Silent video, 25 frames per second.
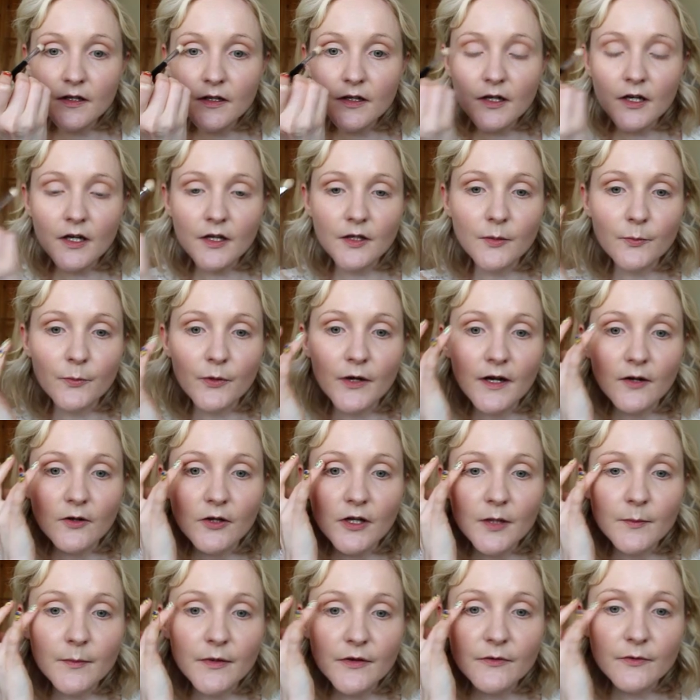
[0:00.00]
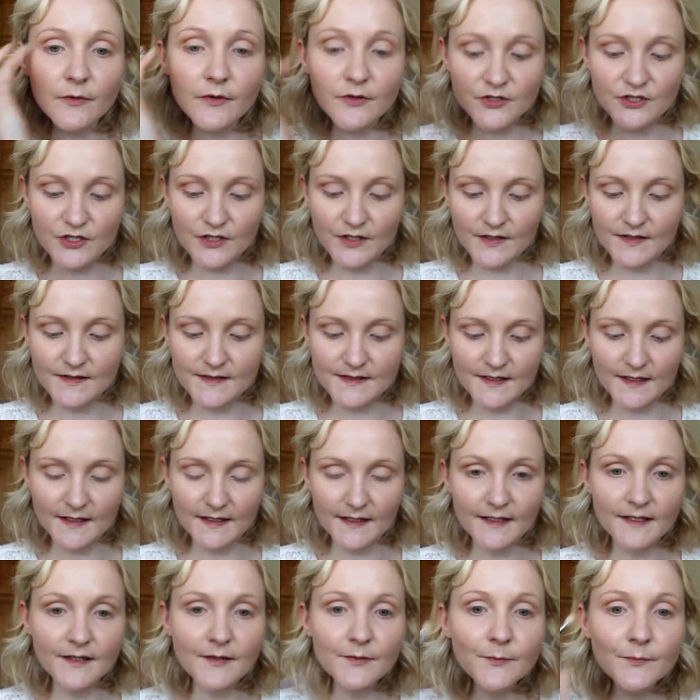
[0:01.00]
kind of brown coming through, as you can
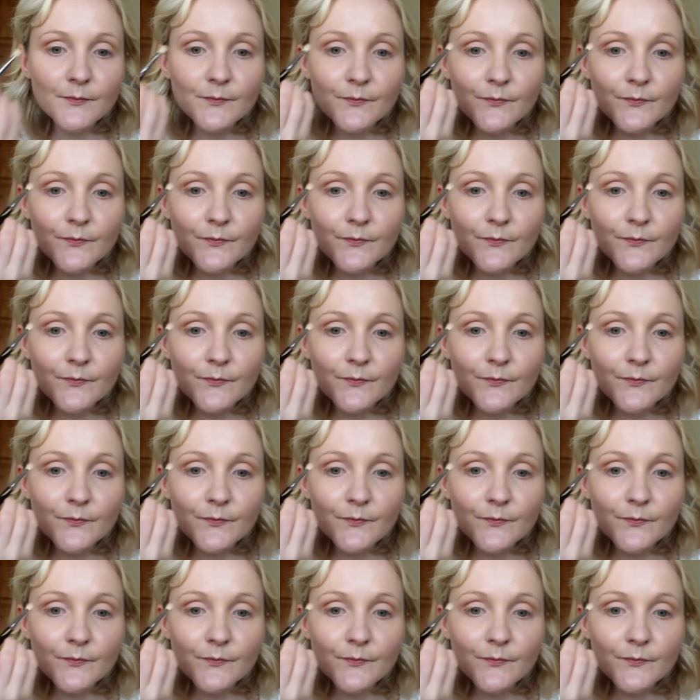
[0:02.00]
see.